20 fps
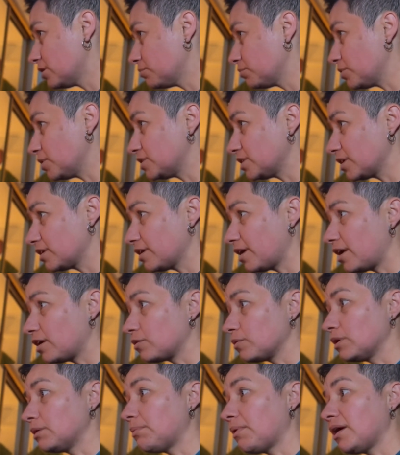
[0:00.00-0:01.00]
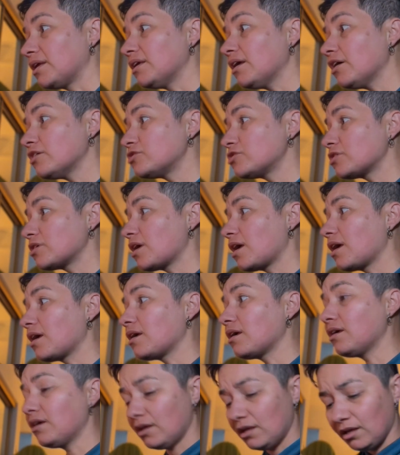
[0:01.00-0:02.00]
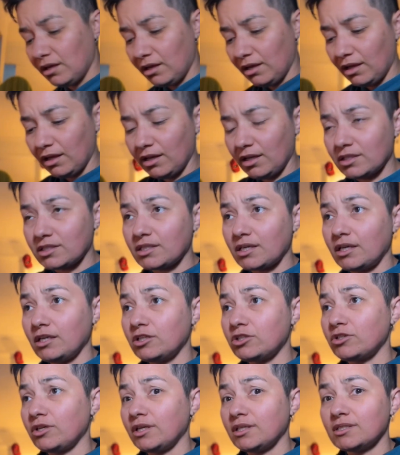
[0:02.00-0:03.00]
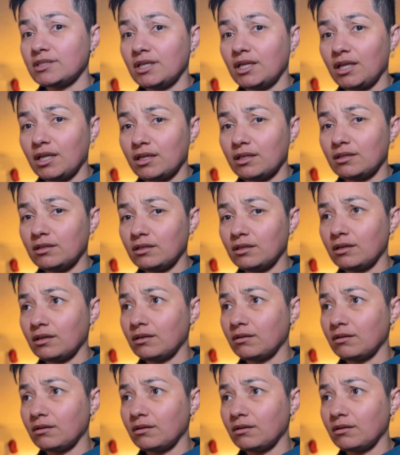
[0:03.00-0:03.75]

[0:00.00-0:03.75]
Particularly had a really bad yesterday, and is kind of translating,